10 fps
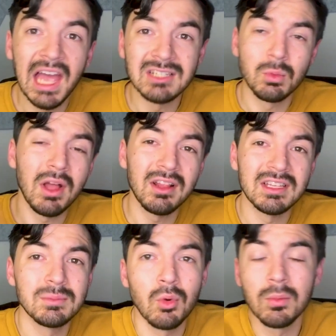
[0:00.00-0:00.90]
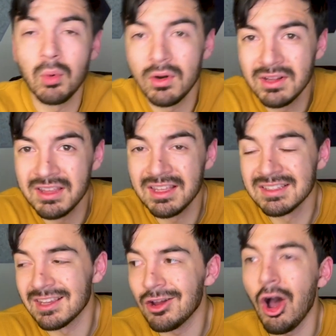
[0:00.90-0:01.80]
as well as more importantly,
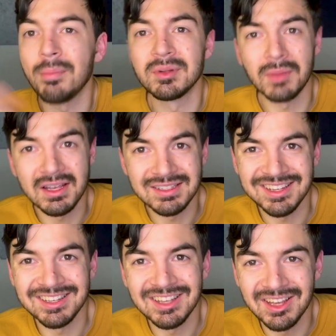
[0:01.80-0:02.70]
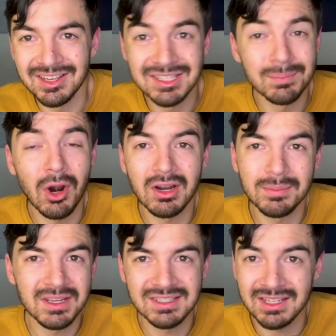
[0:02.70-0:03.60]
things like optimizing Spark,
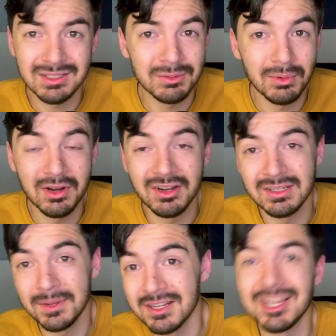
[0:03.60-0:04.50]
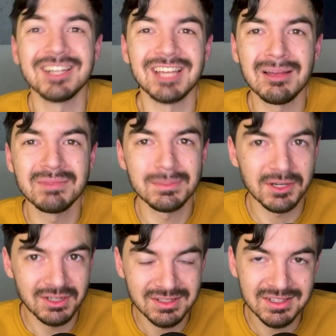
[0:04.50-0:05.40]
because that's where you're going to spend a ton of time,
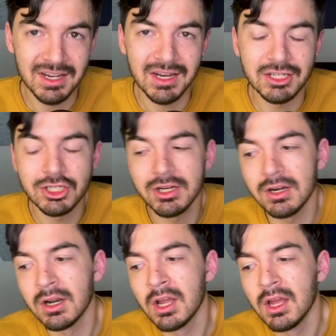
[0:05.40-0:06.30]
especially as a data engineer,